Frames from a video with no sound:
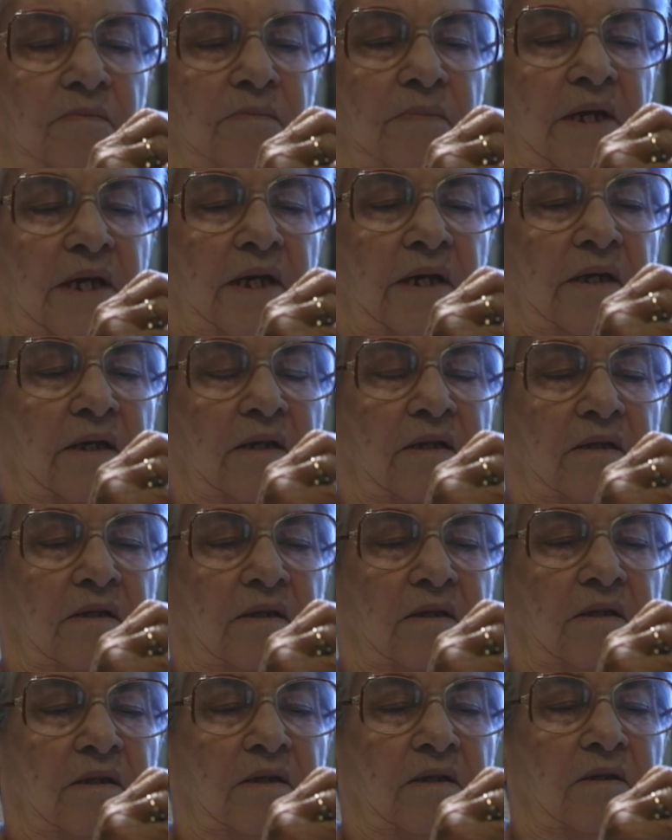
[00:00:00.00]
back
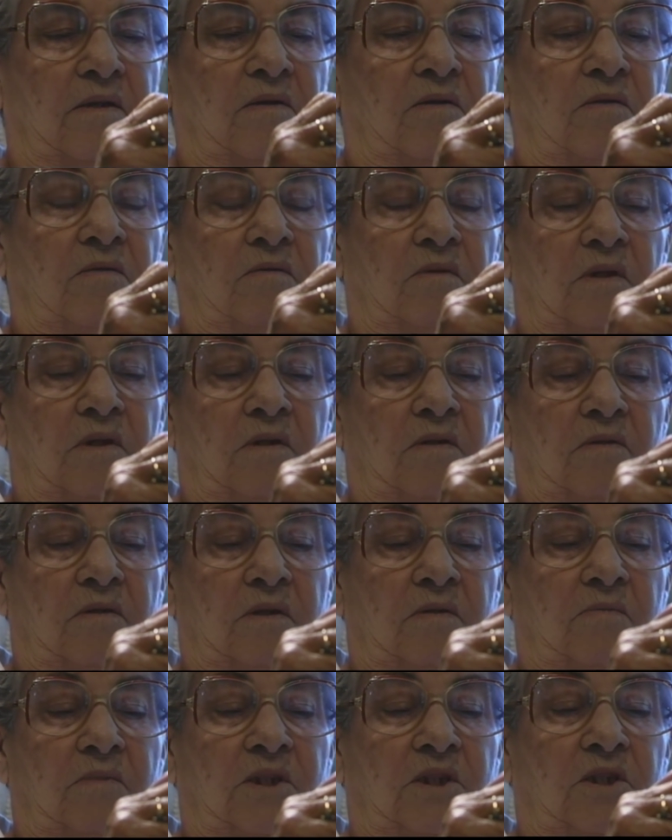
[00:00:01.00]
oh law,
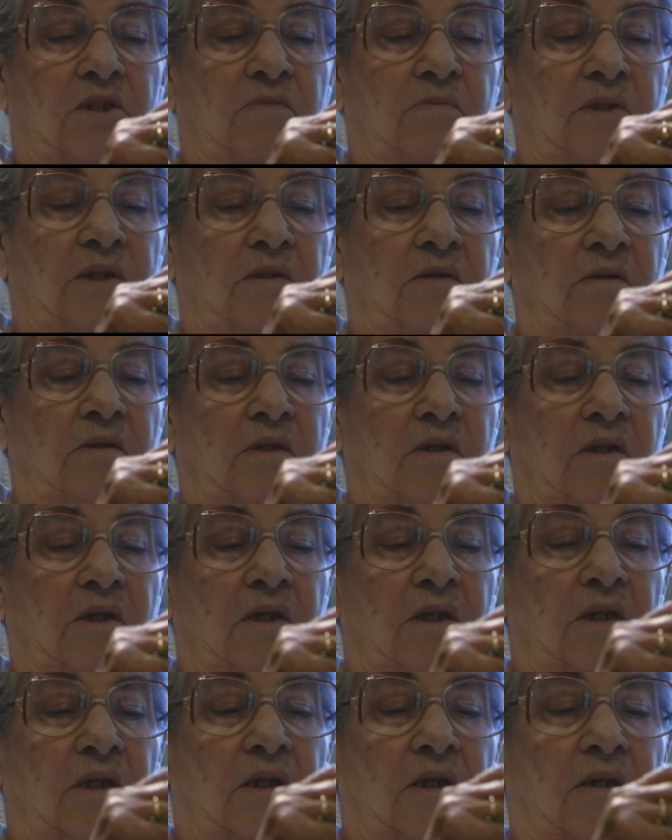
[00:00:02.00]
it must have been
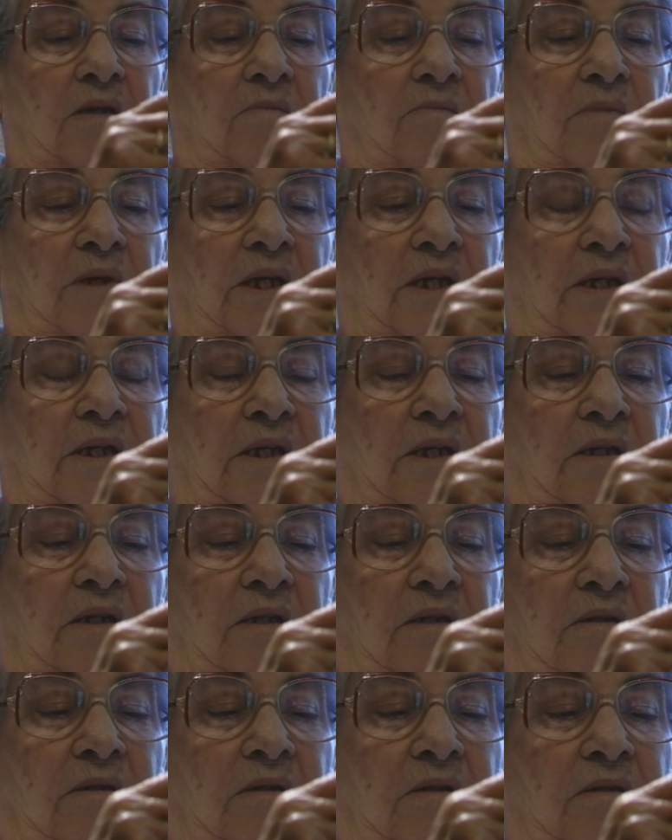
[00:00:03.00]
back in
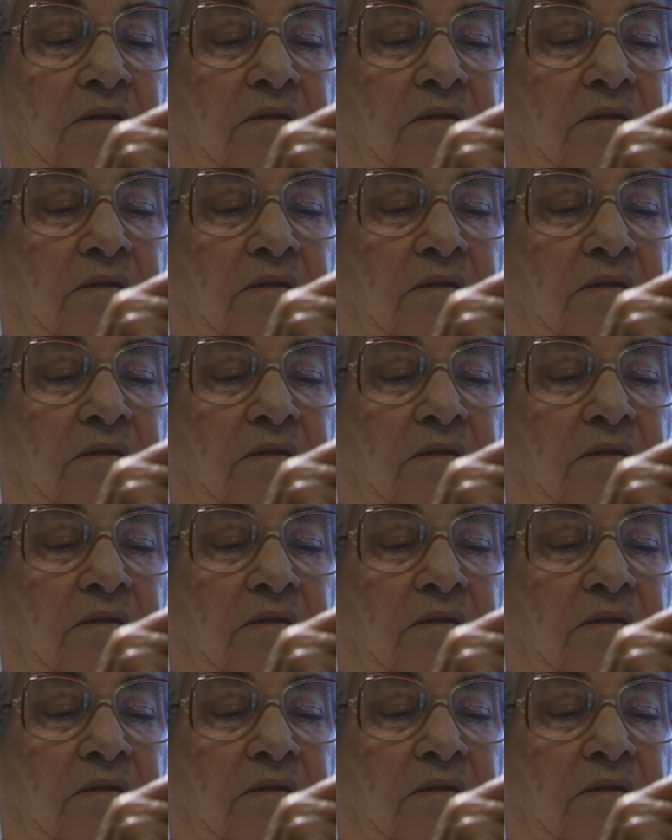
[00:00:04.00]
the